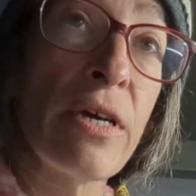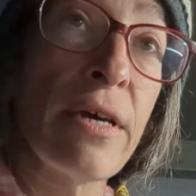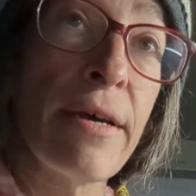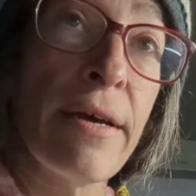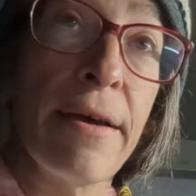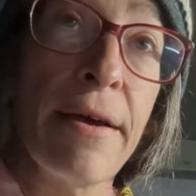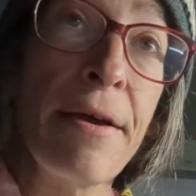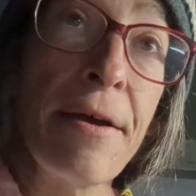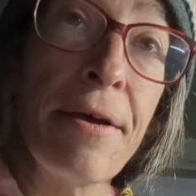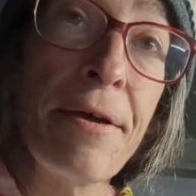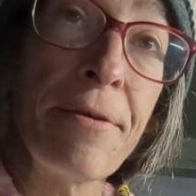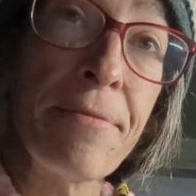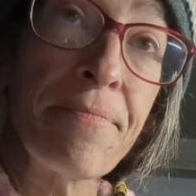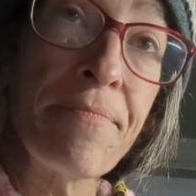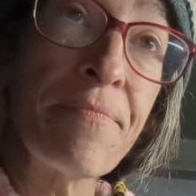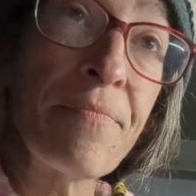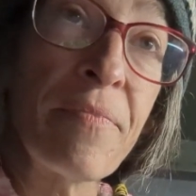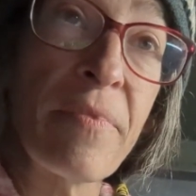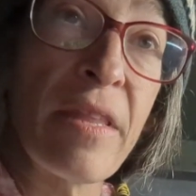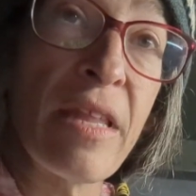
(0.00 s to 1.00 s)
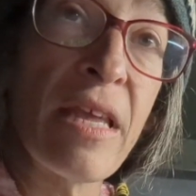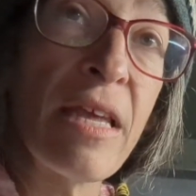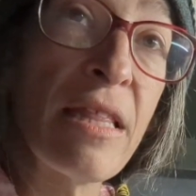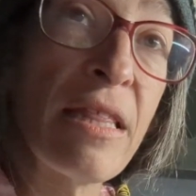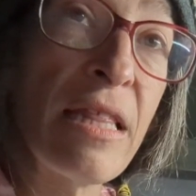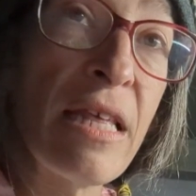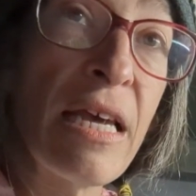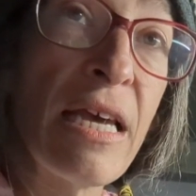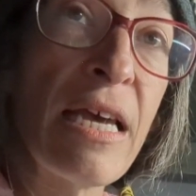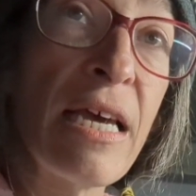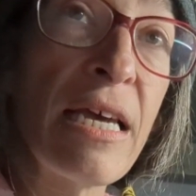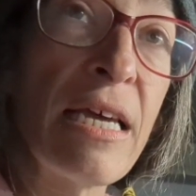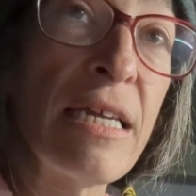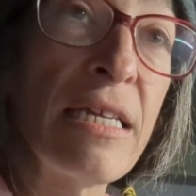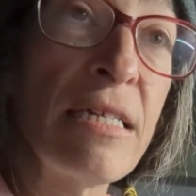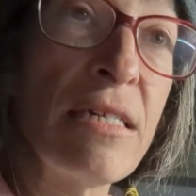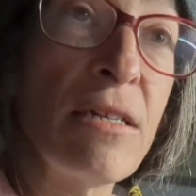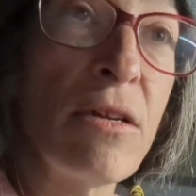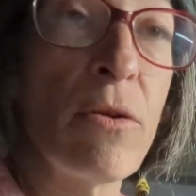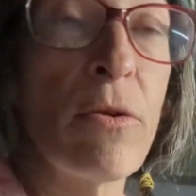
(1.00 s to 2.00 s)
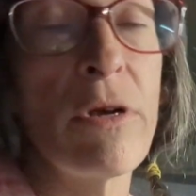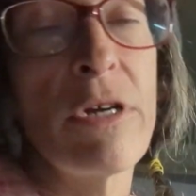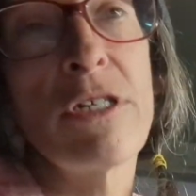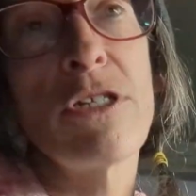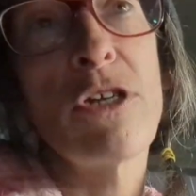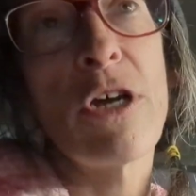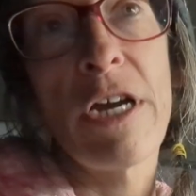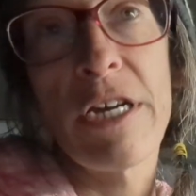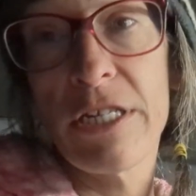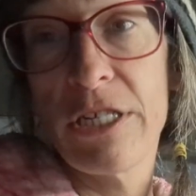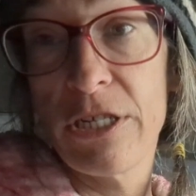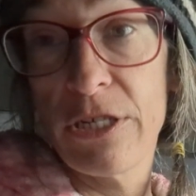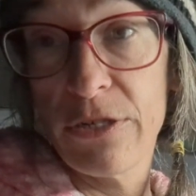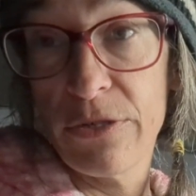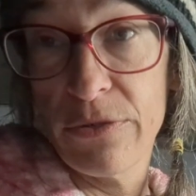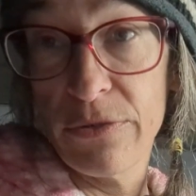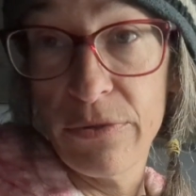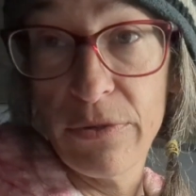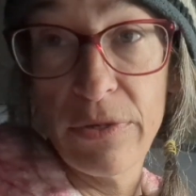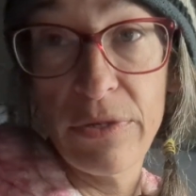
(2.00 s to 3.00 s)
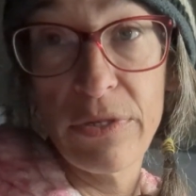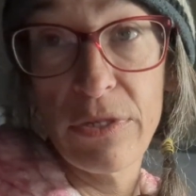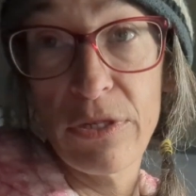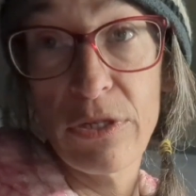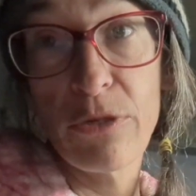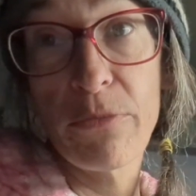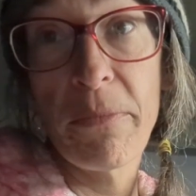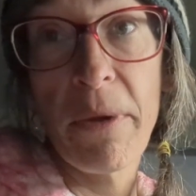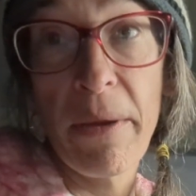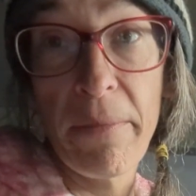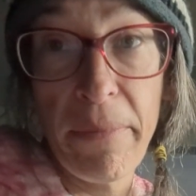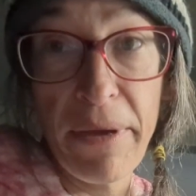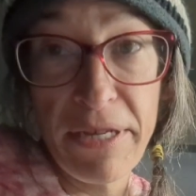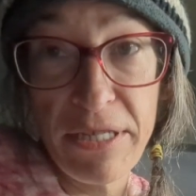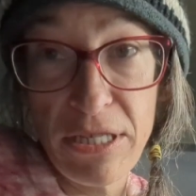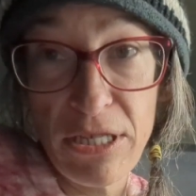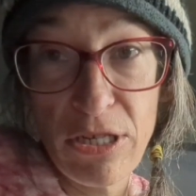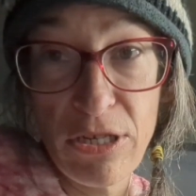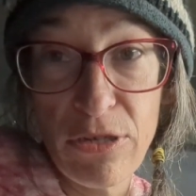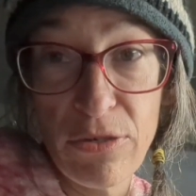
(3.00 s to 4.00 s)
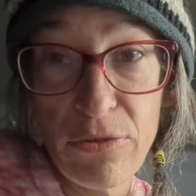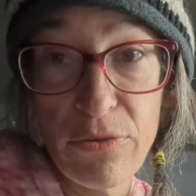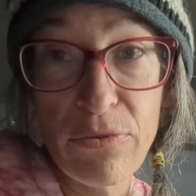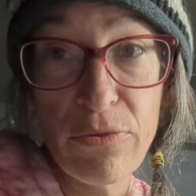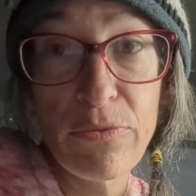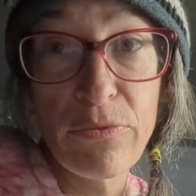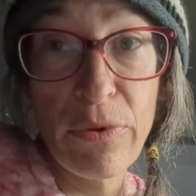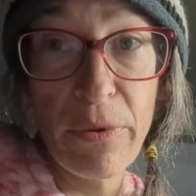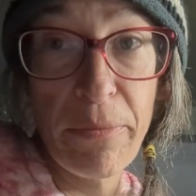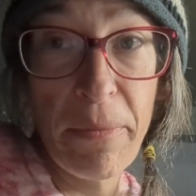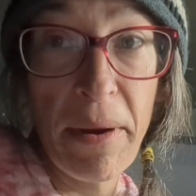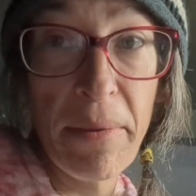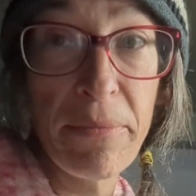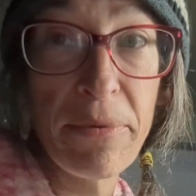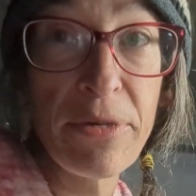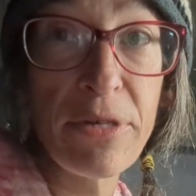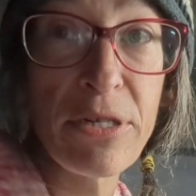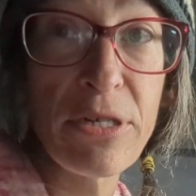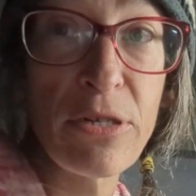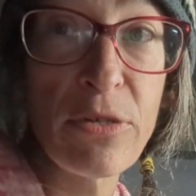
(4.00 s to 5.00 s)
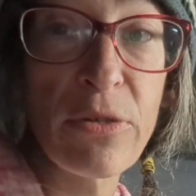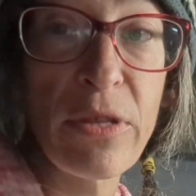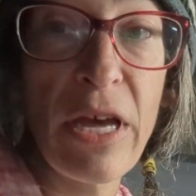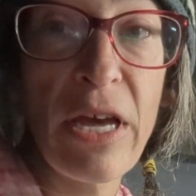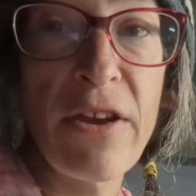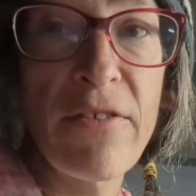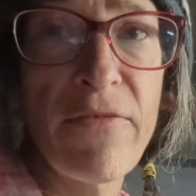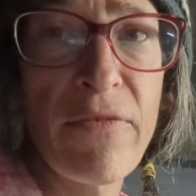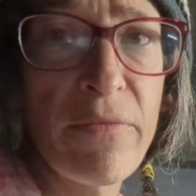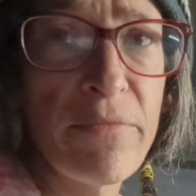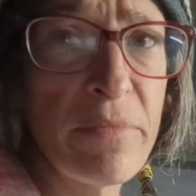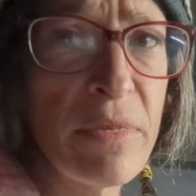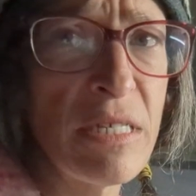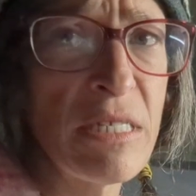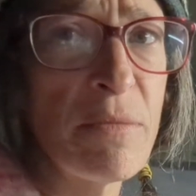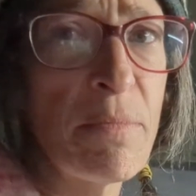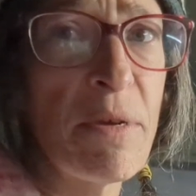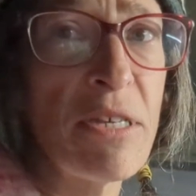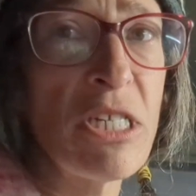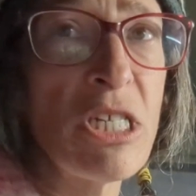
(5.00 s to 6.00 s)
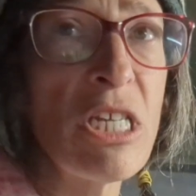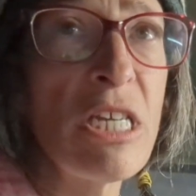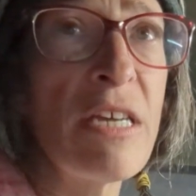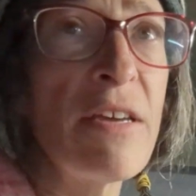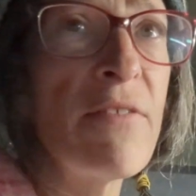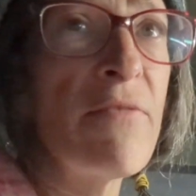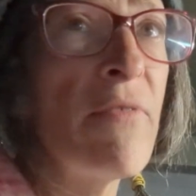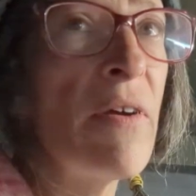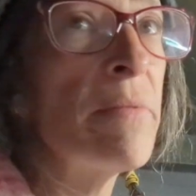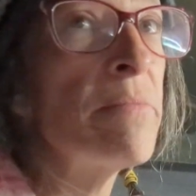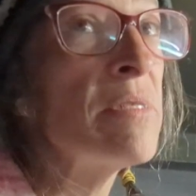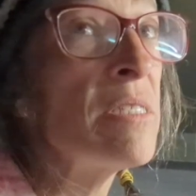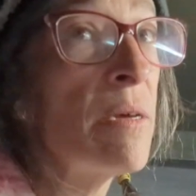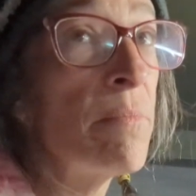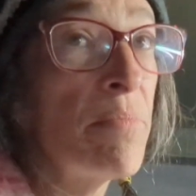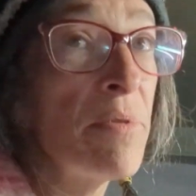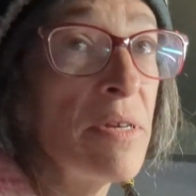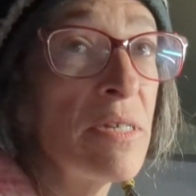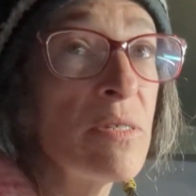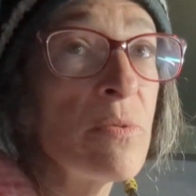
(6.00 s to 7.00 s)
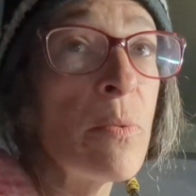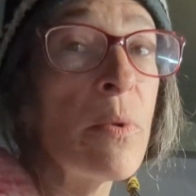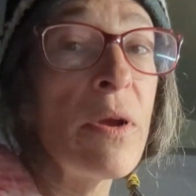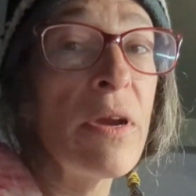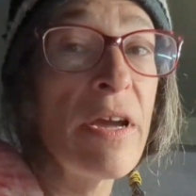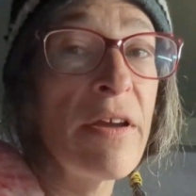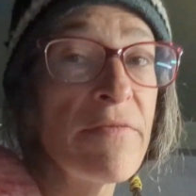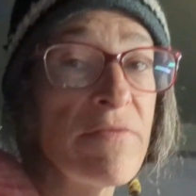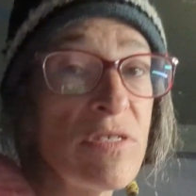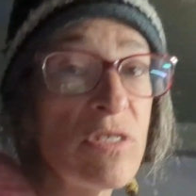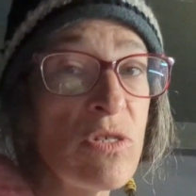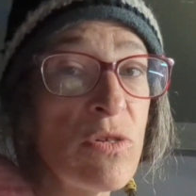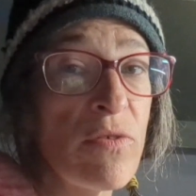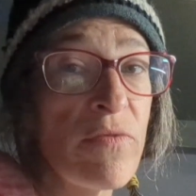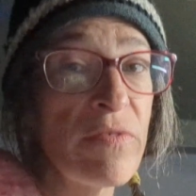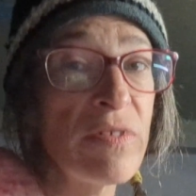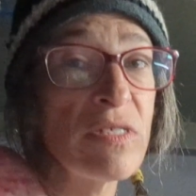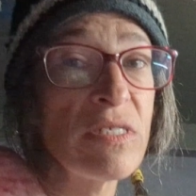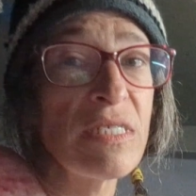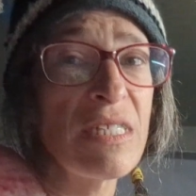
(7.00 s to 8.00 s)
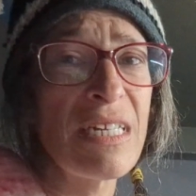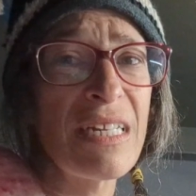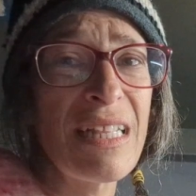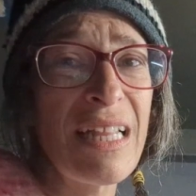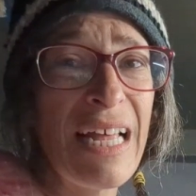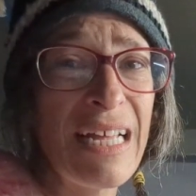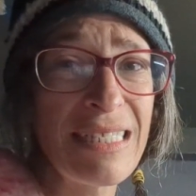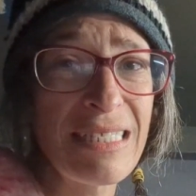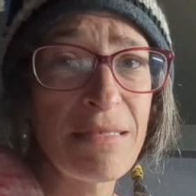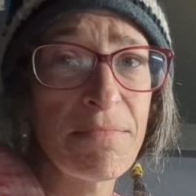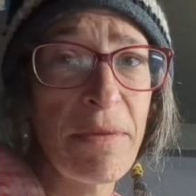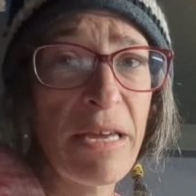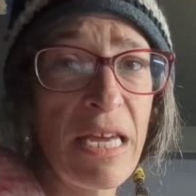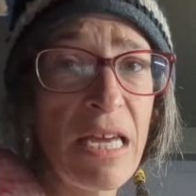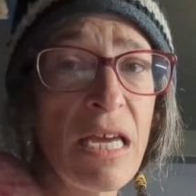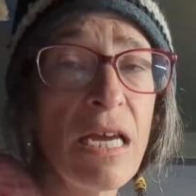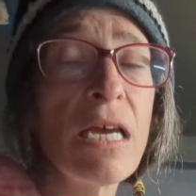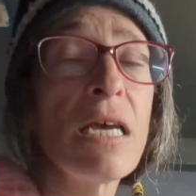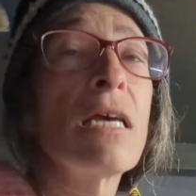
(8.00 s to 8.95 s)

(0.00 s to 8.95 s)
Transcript: And then, or I try to do my best to remember to do that especially if I'm someplace where I have service that lets me.